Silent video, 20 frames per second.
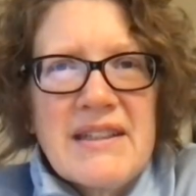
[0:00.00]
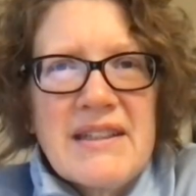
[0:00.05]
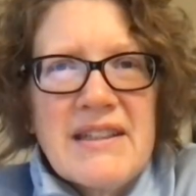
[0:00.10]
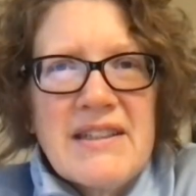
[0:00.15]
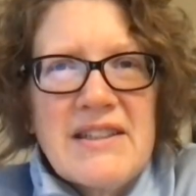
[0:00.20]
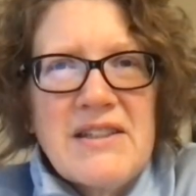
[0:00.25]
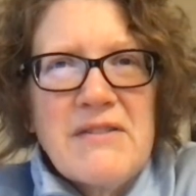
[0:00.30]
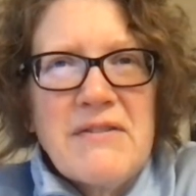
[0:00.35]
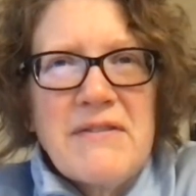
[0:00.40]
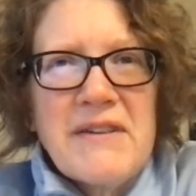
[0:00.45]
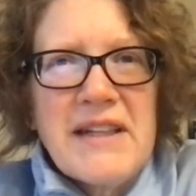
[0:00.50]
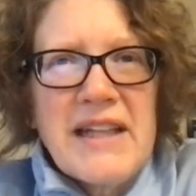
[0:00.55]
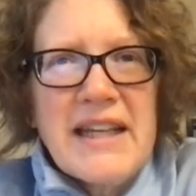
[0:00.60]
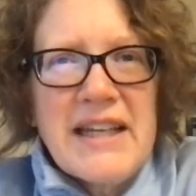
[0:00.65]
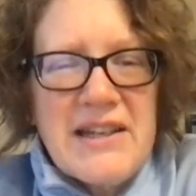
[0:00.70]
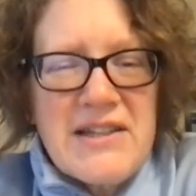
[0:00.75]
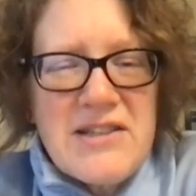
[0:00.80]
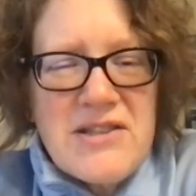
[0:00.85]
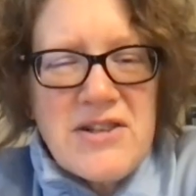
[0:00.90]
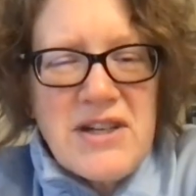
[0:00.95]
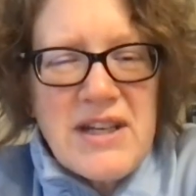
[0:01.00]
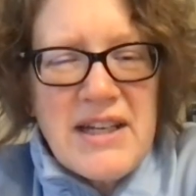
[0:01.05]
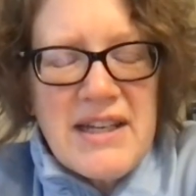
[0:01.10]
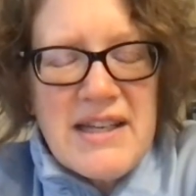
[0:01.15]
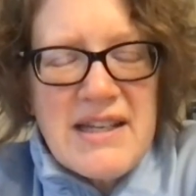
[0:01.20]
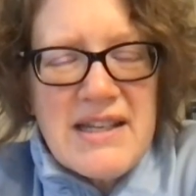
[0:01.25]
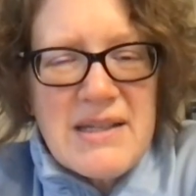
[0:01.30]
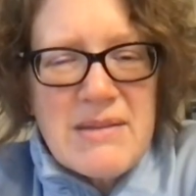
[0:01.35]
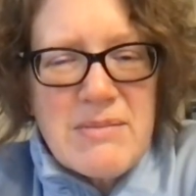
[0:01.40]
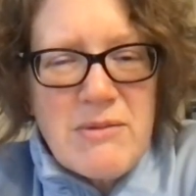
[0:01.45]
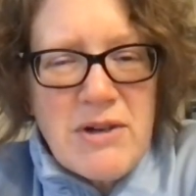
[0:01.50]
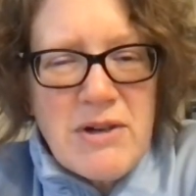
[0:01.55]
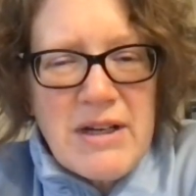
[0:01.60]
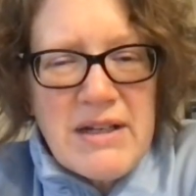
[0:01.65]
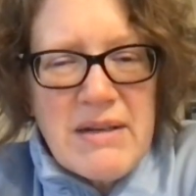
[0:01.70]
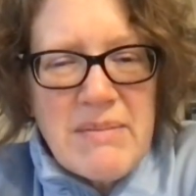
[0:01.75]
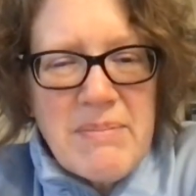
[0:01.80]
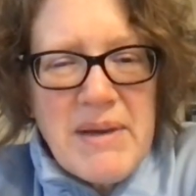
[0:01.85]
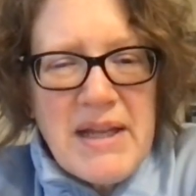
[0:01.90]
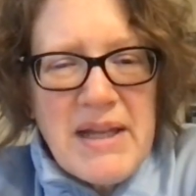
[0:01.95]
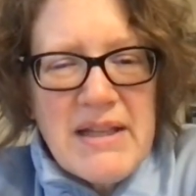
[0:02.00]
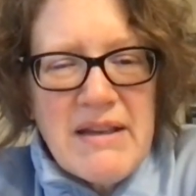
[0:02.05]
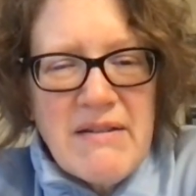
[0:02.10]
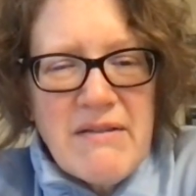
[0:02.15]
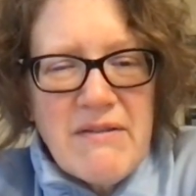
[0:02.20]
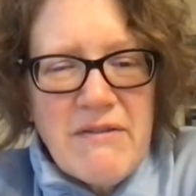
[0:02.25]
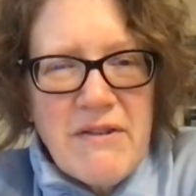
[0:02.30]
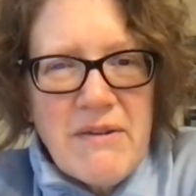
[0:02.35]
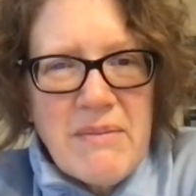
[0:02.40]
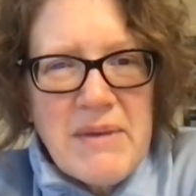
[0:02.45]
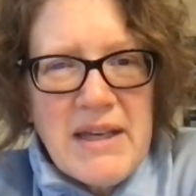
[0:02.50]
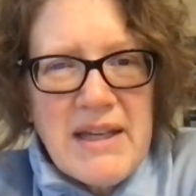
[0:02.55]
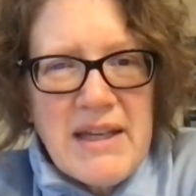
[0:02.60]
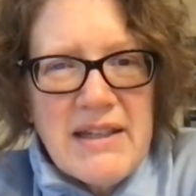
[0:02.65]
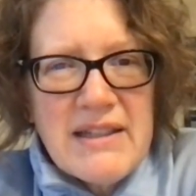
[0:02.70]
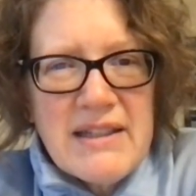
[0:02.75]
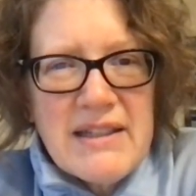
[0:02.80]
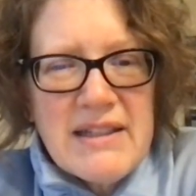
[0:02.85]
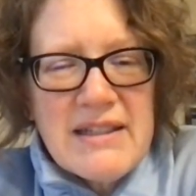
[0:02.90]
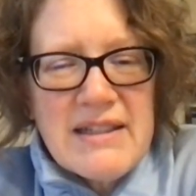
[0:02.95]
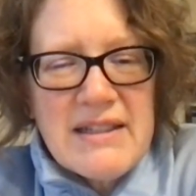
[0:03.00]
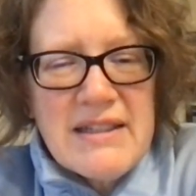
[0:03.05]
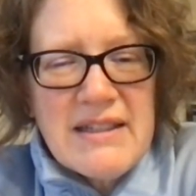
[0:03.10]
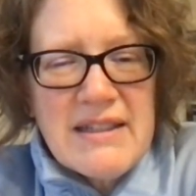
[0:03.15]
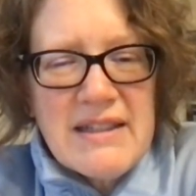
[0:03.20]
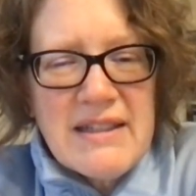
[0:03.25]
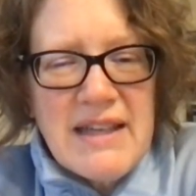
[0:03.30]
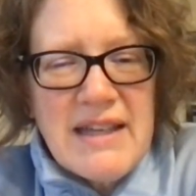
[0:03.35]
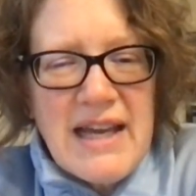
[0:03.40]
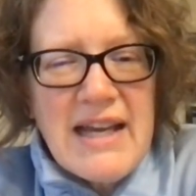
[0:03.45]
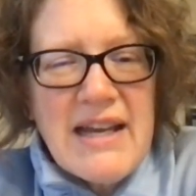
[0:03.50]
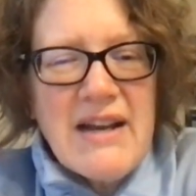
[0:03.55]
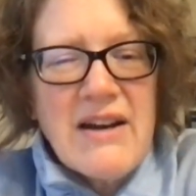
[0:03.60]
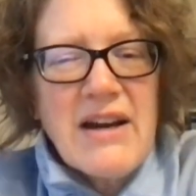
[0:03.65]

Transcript: do you feel like Australia is more independent from England or